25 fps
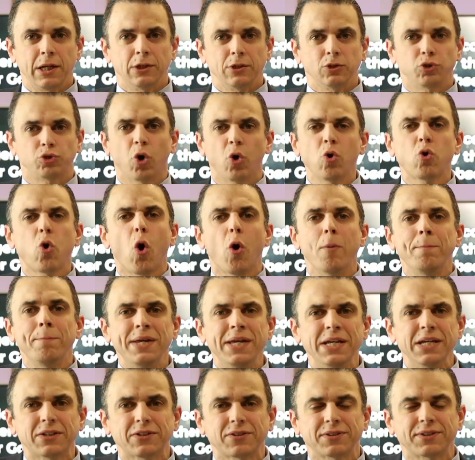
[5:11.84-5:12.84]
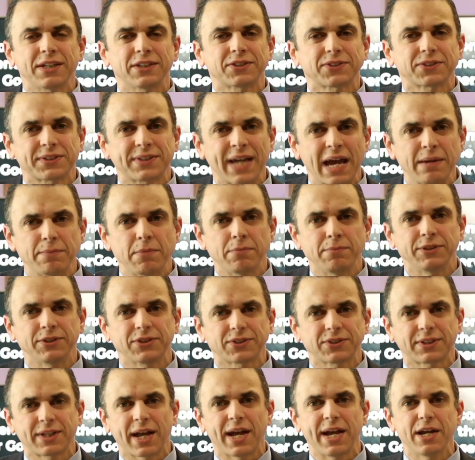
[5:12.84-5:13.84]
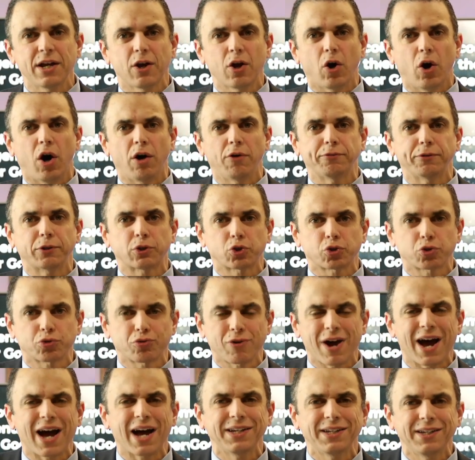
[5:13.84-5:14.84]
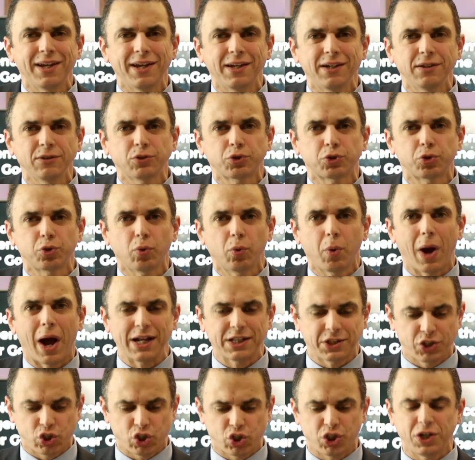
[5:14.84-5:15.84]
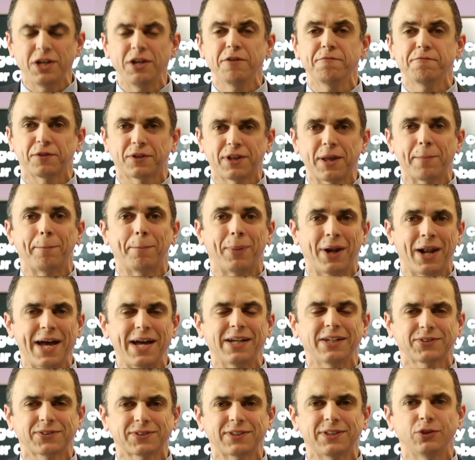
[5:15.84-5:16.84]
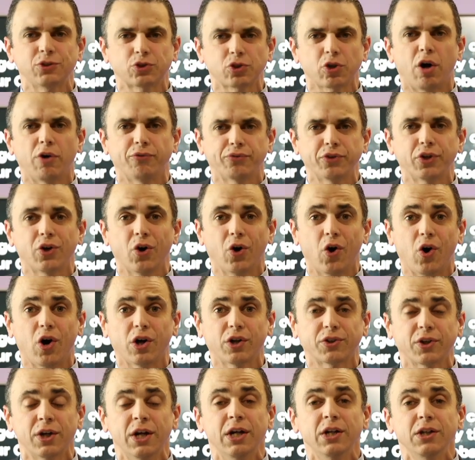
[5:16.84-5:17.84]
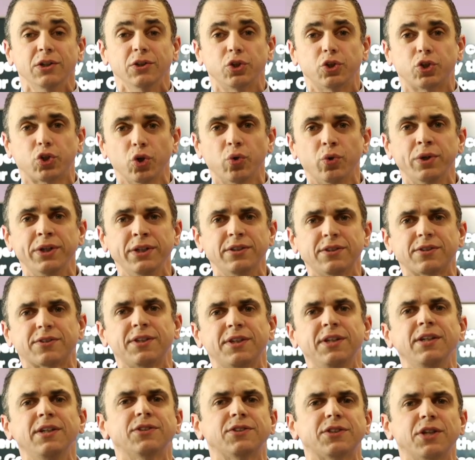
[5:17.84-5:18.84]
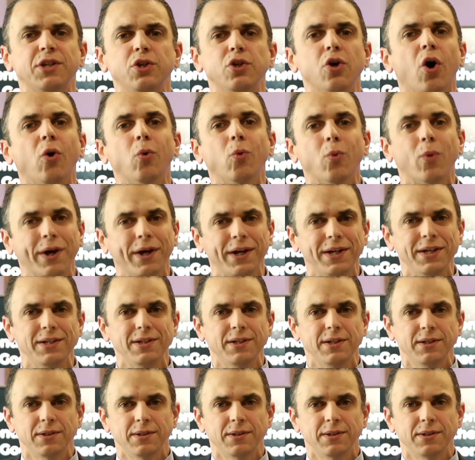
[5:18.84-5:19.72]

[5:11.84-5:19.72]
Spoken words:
Don't commit the same mistake of trying to achieve the blessings of God doing things in your way.